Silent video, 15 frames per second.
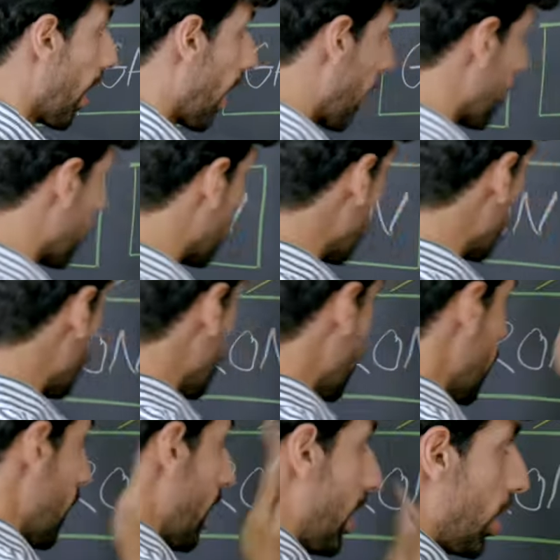I'm going to
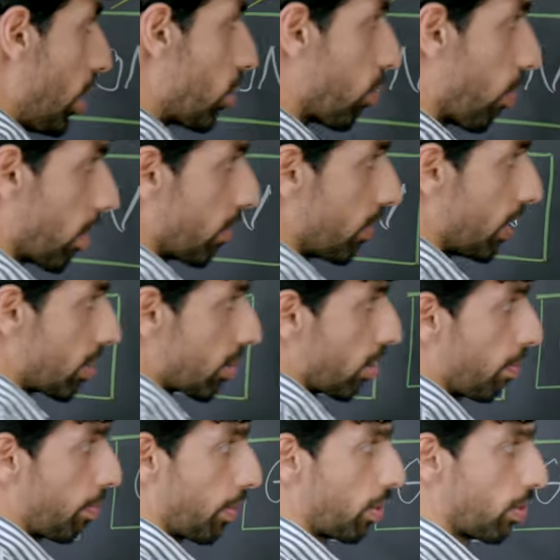treat each one of these
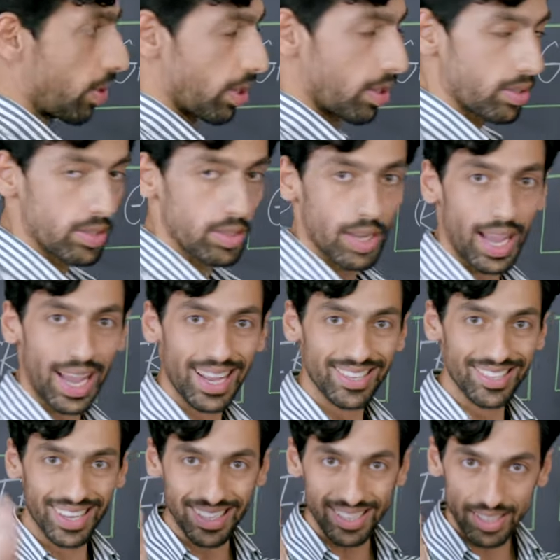components
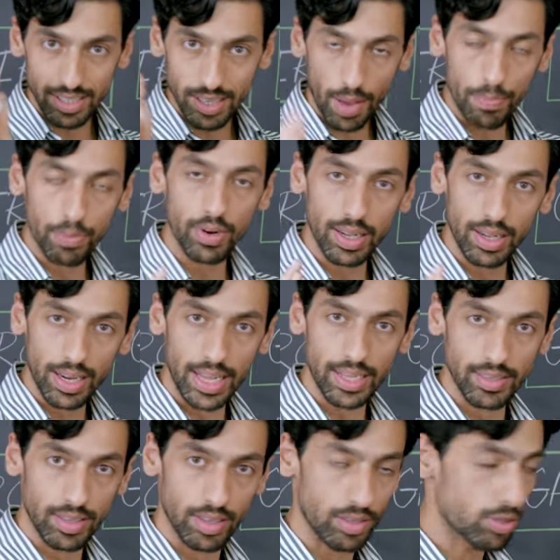as a separate
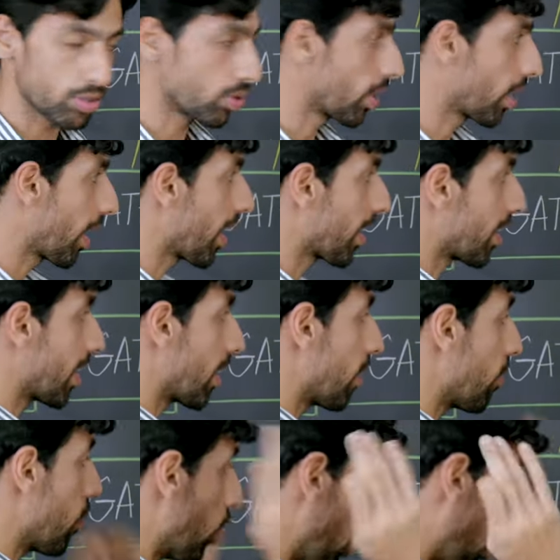lesson so that I can
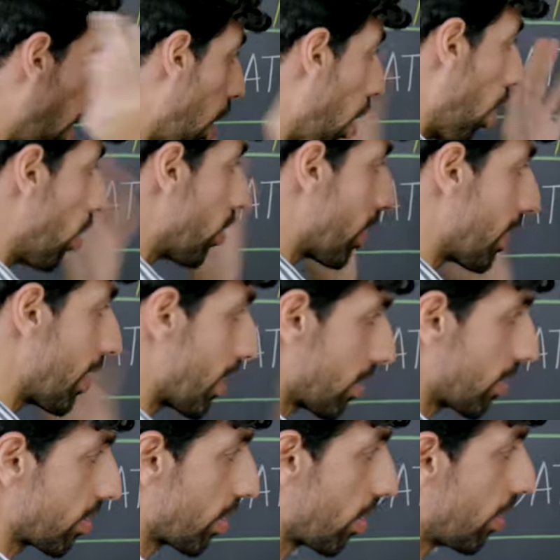give you all the
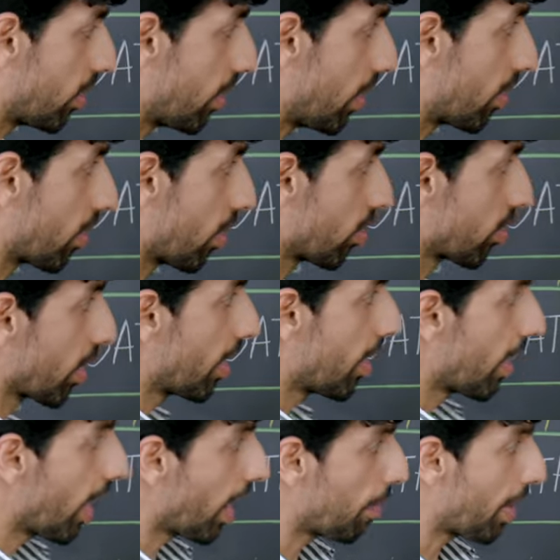necessary details
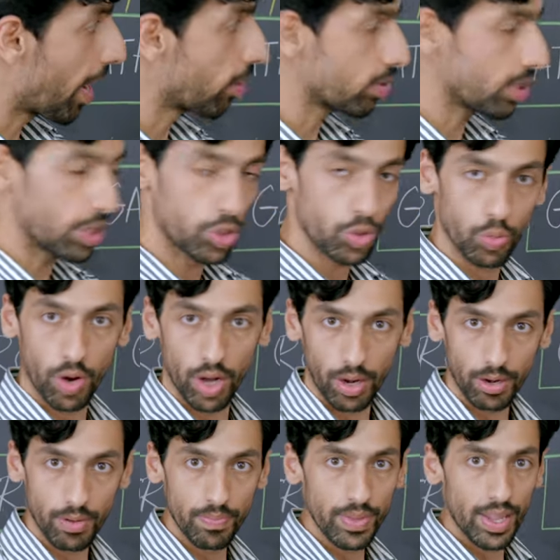about each one.